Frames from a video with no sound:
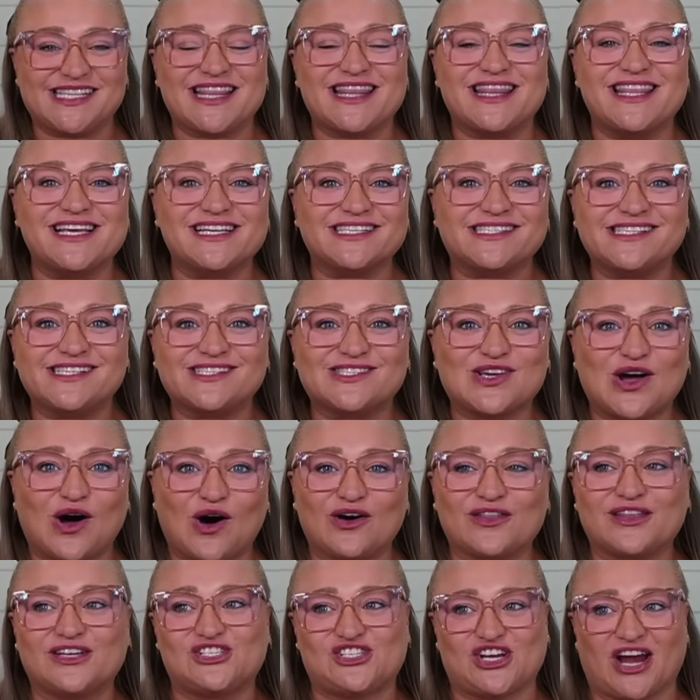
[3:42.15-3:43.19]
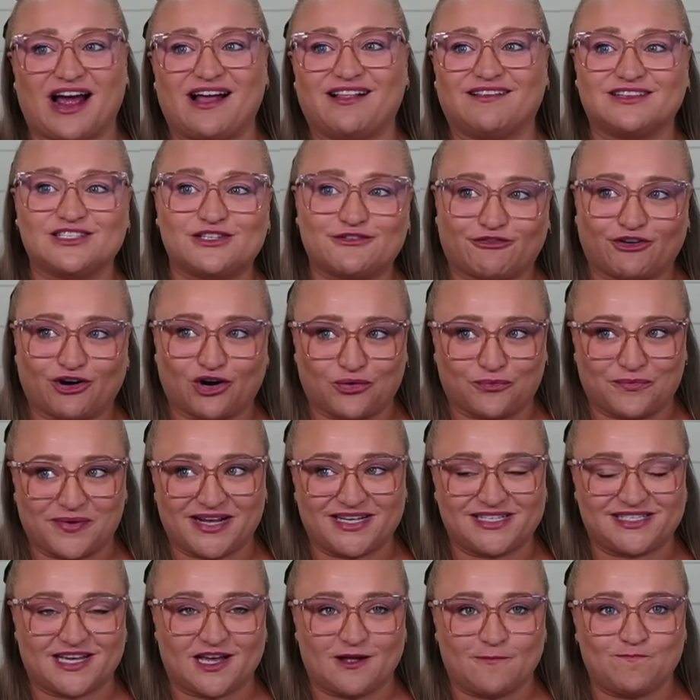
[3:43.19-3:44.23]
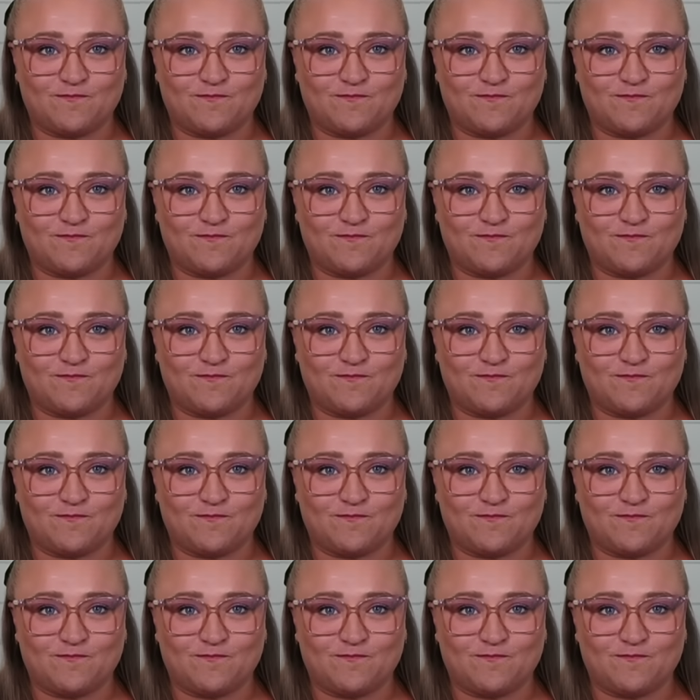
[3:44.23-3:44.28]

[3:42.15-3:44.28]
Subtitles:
This is called a challenge for a reason.